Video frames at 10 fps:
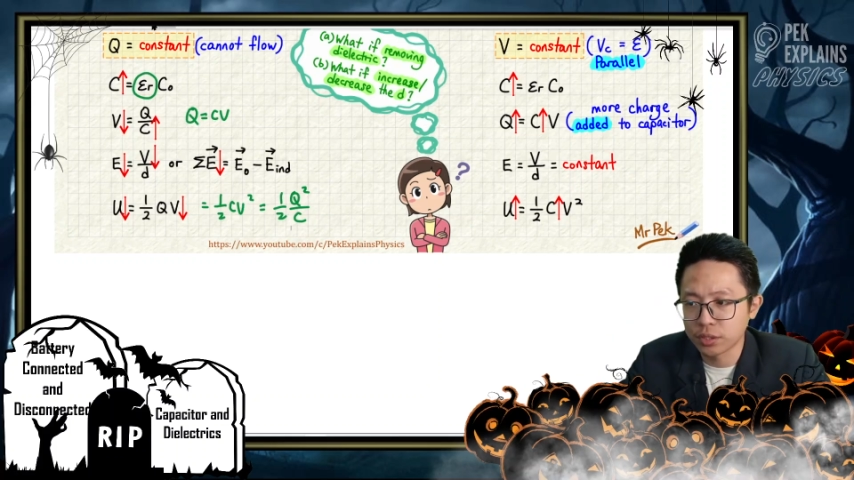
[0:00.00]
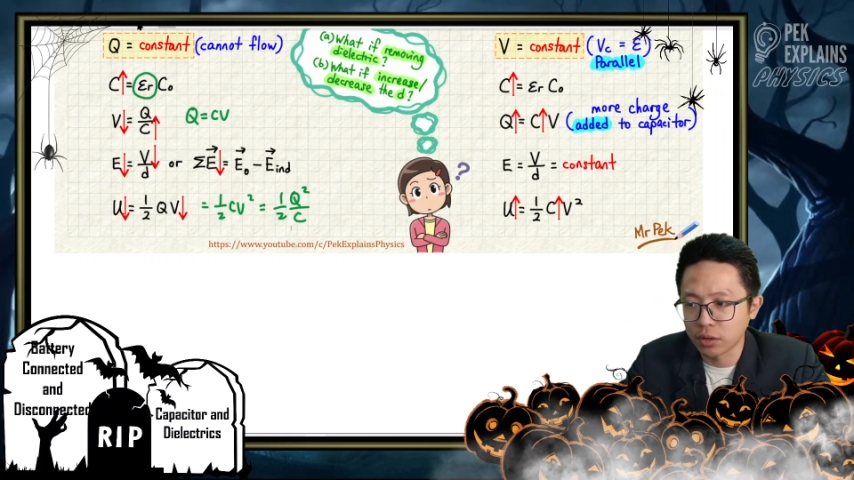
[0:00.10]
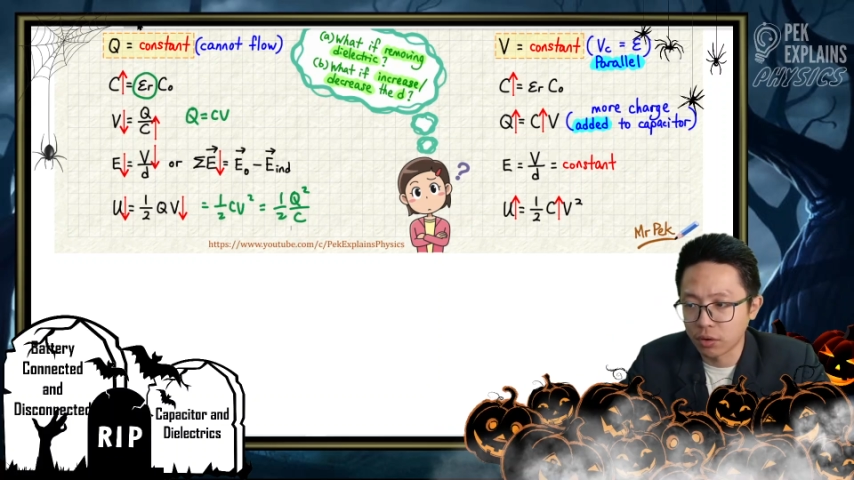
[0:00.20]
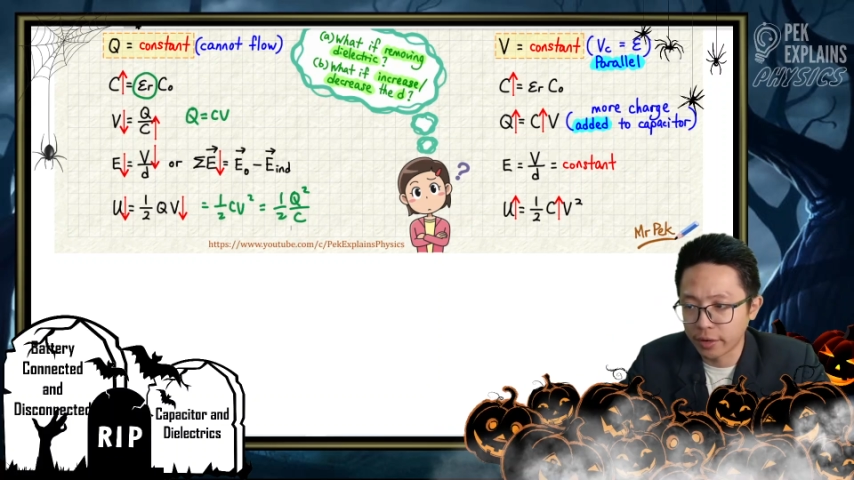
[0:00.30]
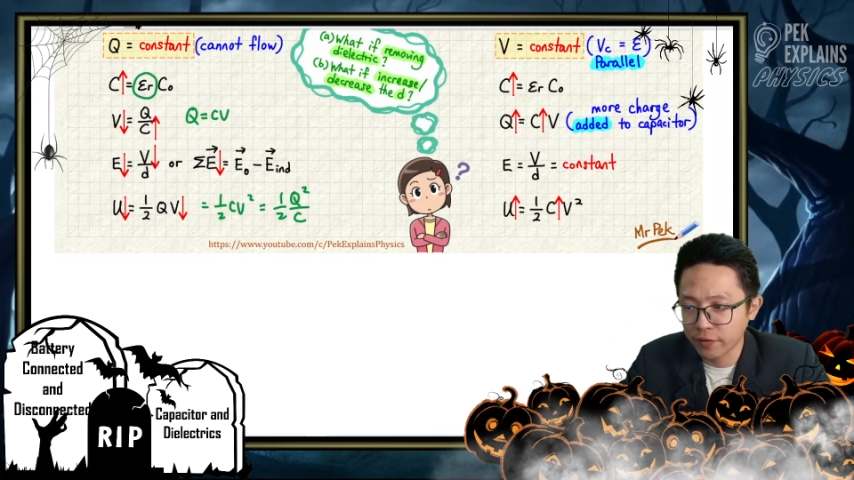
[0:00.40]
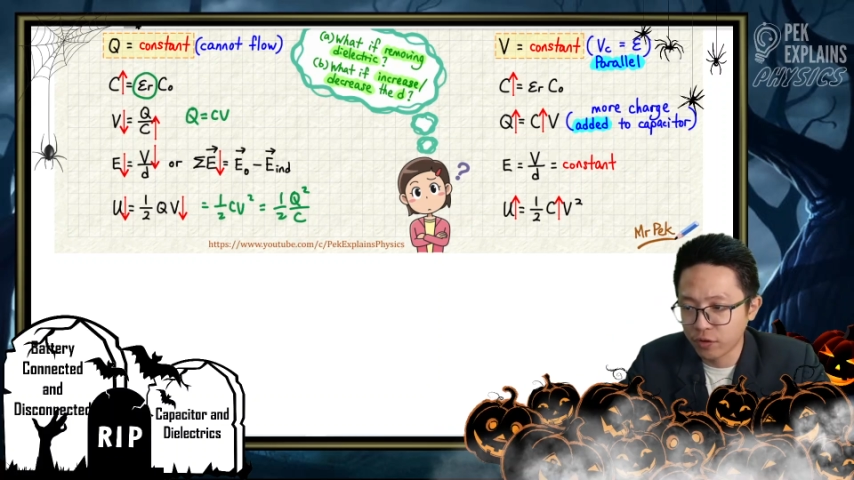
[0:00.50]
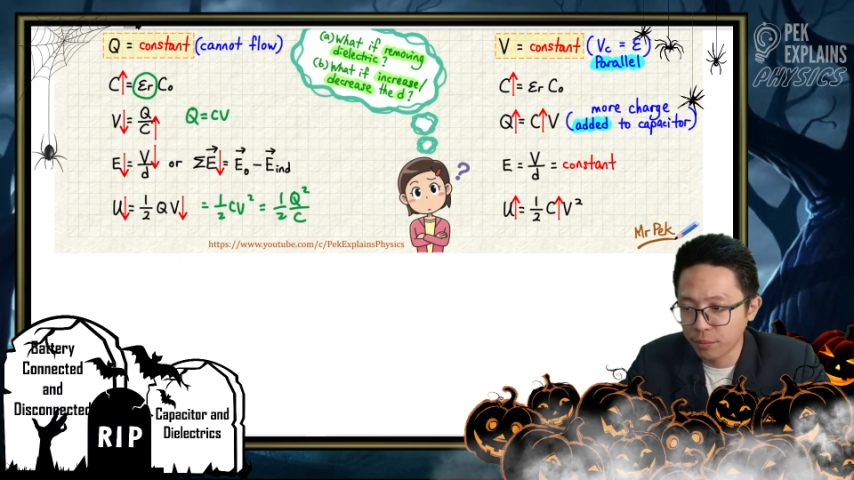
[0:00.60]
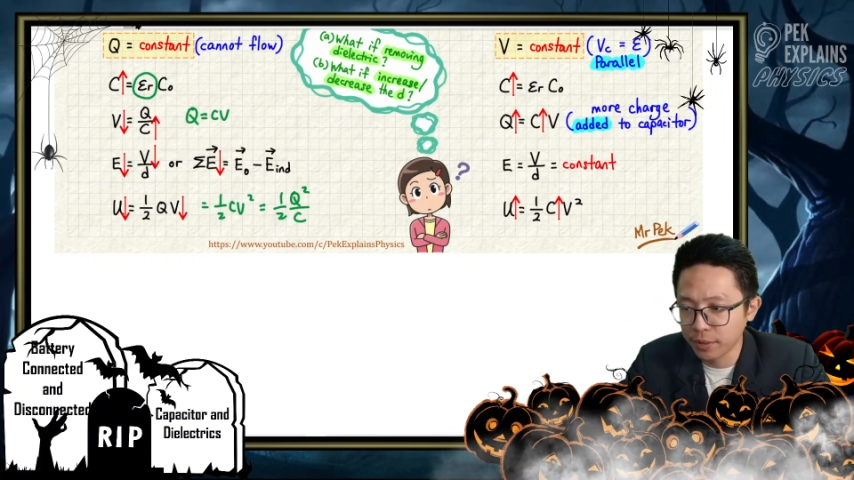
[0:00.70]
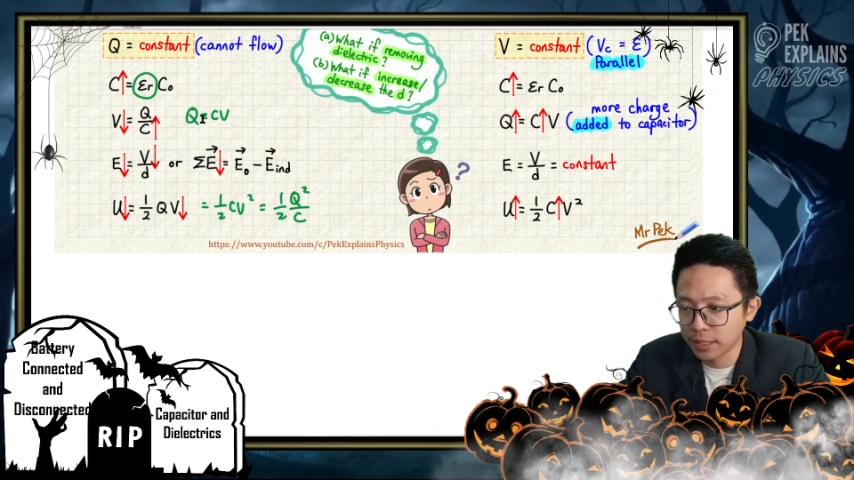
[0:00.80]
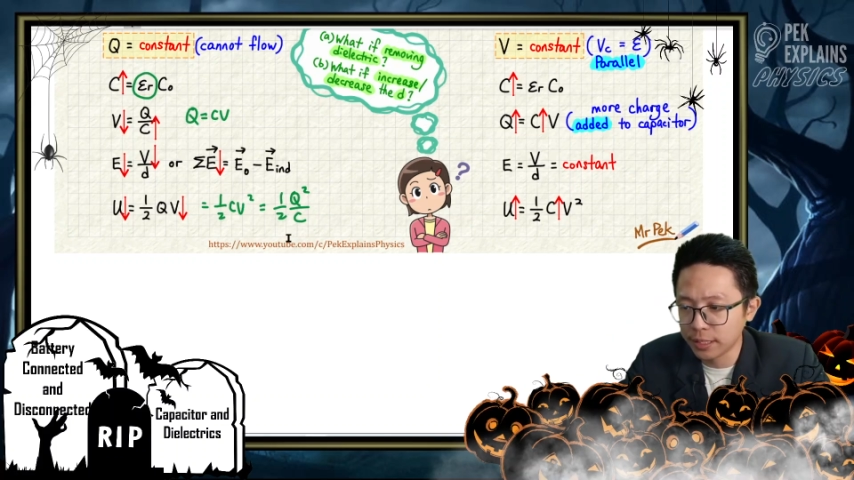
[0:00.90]
the correct
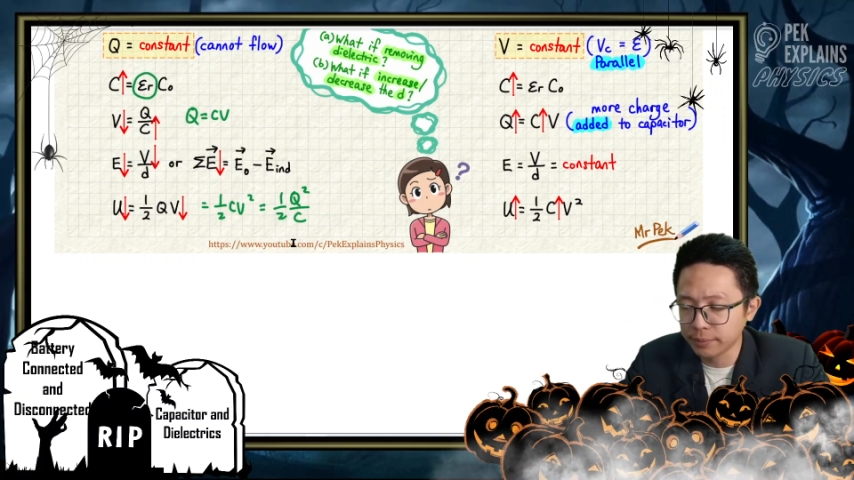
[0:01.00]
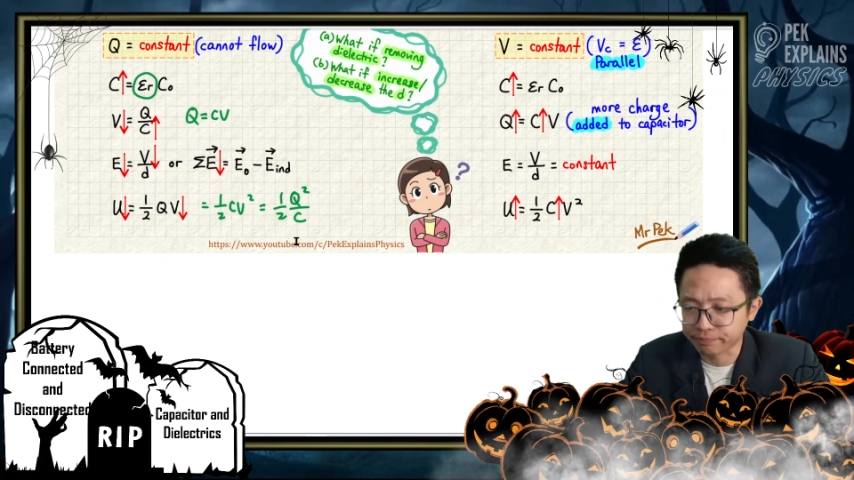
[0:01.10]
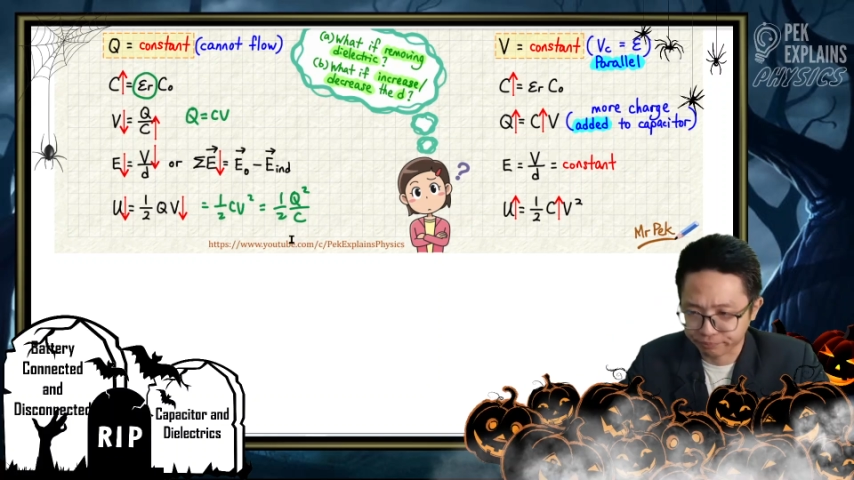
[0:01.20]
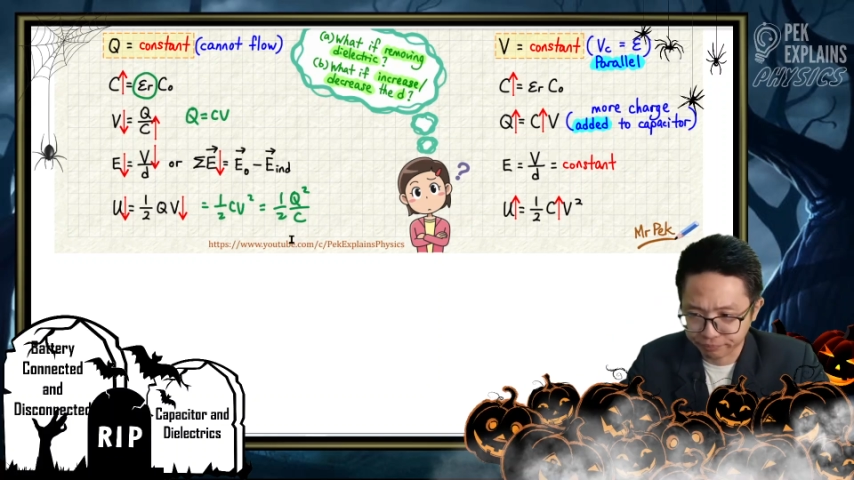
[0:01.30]
formula.